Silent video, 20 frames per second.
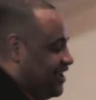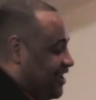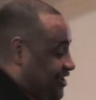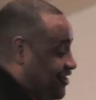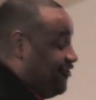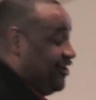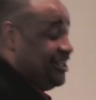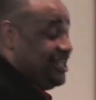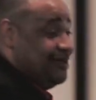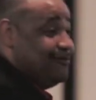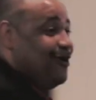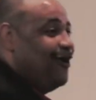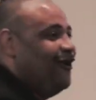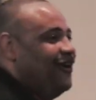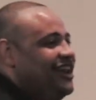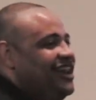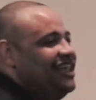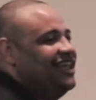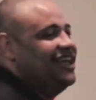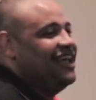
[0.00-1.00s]
You want to keep
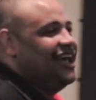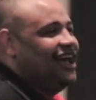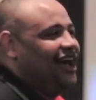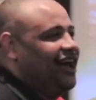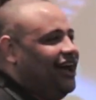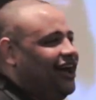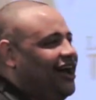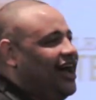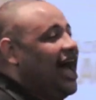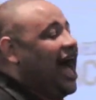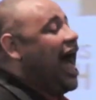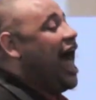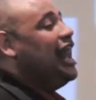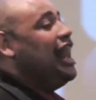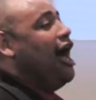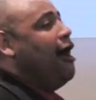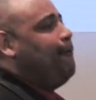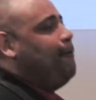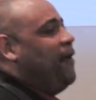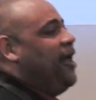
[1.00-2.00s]
going? I
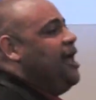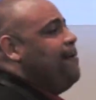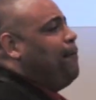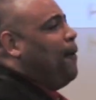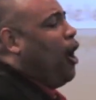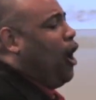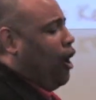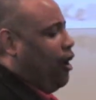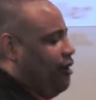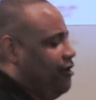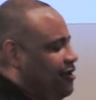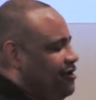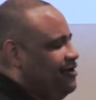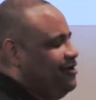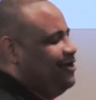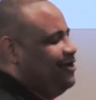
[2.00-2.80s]
love people.